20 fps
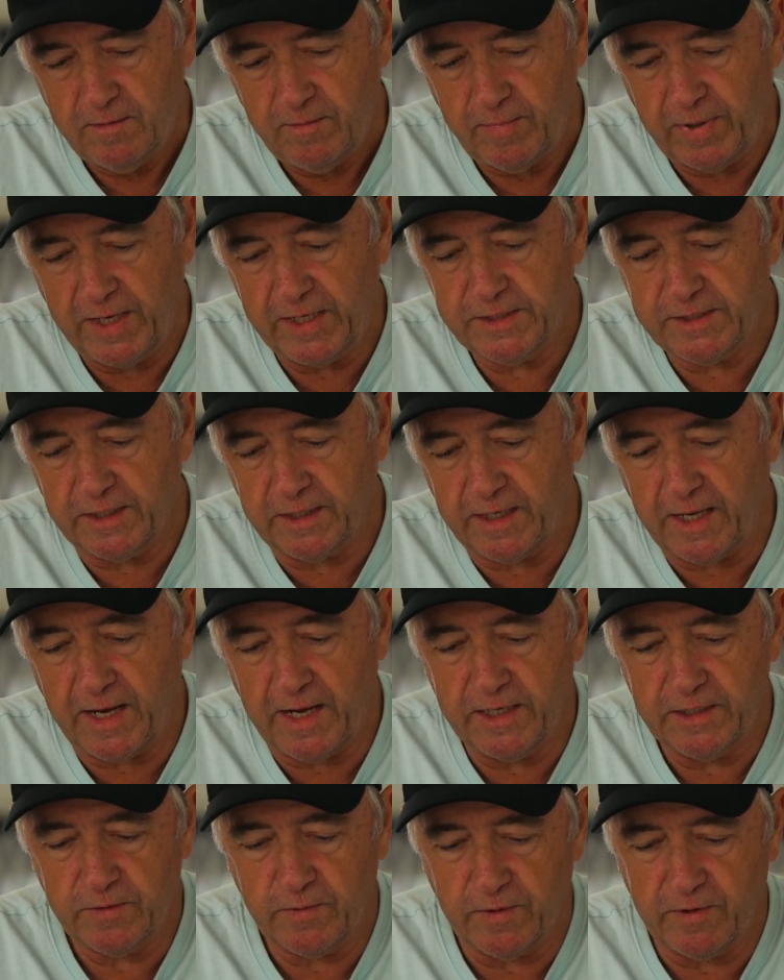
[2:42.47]
plastic
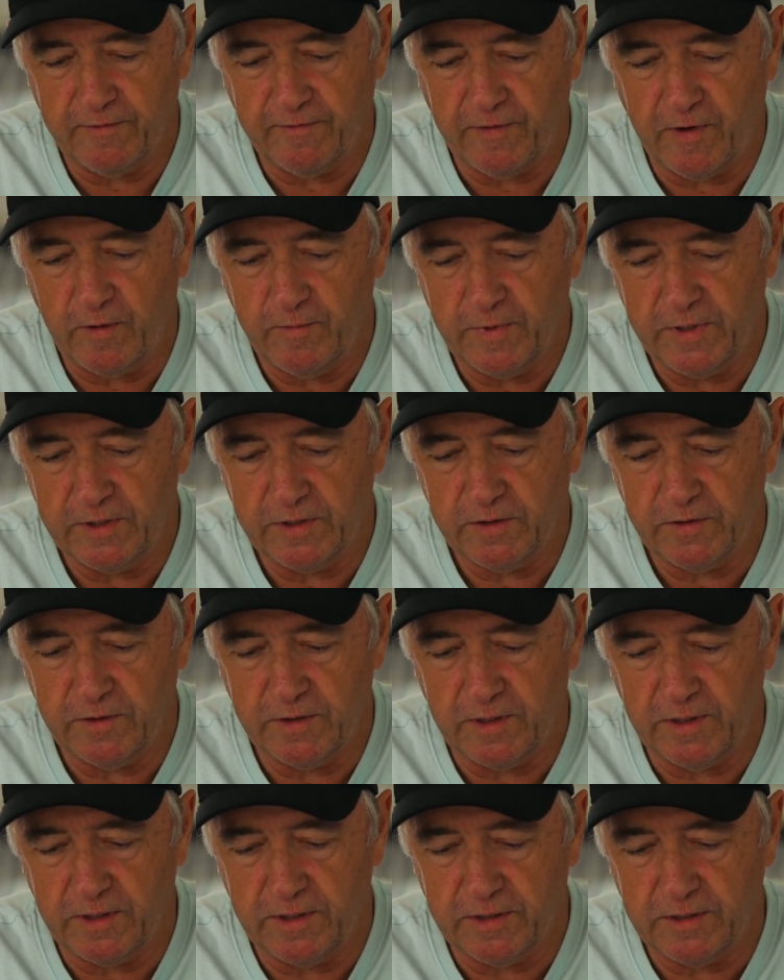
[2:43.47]
case with a foam
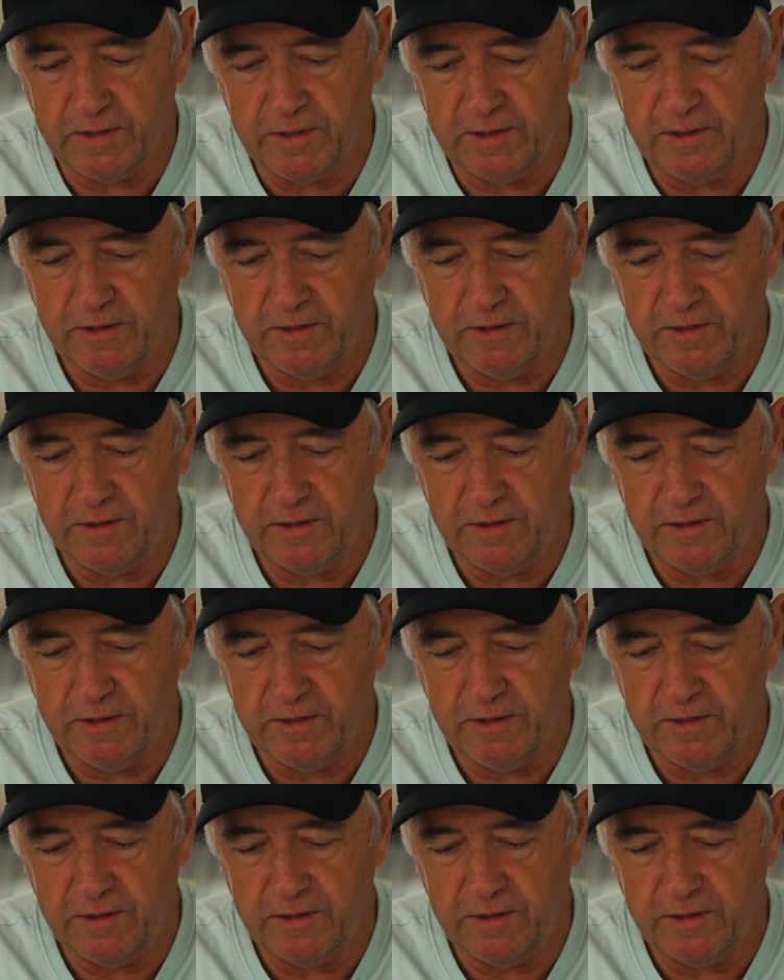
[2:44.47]
insert in it.